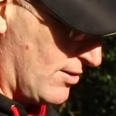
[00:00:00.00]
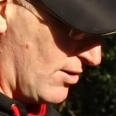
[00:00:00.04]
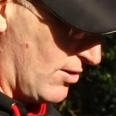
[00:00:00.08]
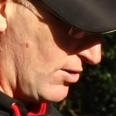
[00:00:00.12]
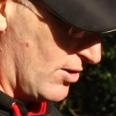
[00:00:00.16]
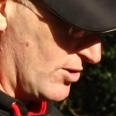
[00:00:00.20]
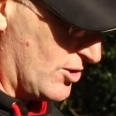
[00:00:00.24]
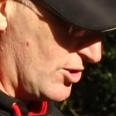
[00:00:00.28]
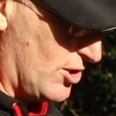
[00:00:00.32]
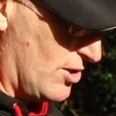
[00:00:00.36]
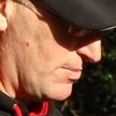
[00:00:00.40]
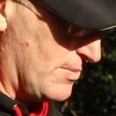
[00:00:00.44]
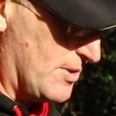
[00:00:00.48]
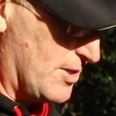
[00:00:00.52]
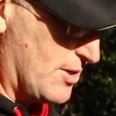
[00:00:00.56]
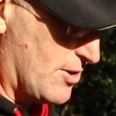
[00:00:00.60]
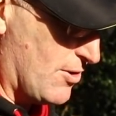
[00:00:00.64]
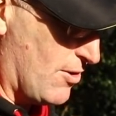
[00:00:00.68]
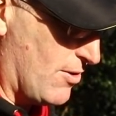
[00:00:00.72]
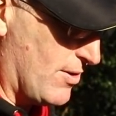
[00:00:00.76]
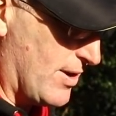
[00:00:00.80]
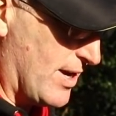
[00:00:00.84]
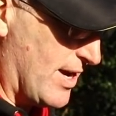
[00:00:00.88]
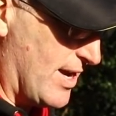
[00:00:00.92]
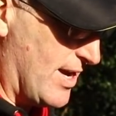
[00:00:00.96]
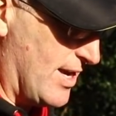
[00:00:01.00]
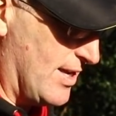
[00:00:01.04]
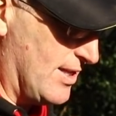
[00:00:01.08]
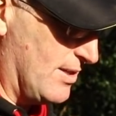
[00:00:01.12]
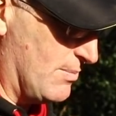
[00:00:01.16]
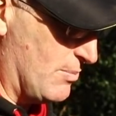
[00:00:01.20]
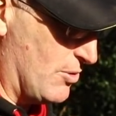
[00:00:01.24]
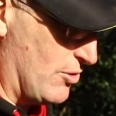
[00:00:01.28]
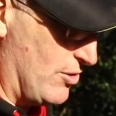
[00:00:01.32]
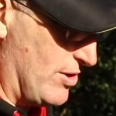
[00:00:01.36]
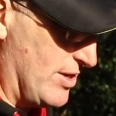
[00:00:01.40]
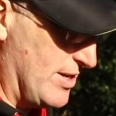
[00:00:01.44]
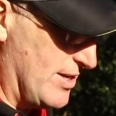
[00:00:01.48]
assuming you can't get in the
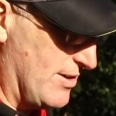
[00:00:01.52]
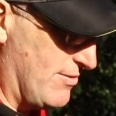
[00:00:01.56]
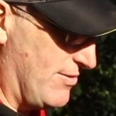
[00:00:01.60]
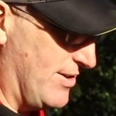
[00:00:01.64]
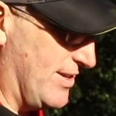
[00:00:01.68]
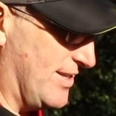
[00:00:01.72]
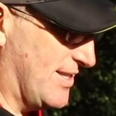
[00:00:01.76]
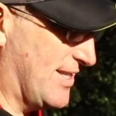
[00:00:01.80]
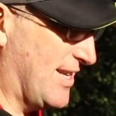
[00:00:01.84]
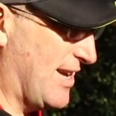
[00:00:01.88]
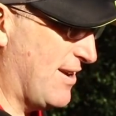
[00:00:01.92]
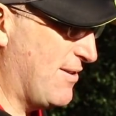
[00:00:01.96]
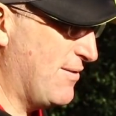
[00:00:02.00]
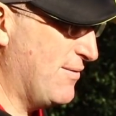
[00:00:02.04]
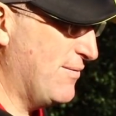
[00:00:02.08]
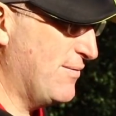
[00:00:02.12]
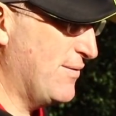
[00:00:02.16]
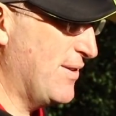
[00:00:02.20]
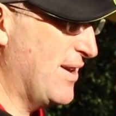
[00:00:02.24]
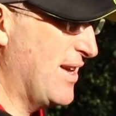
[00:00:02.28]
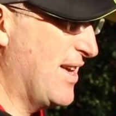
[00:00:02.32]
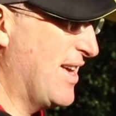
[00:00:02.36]
marina itself.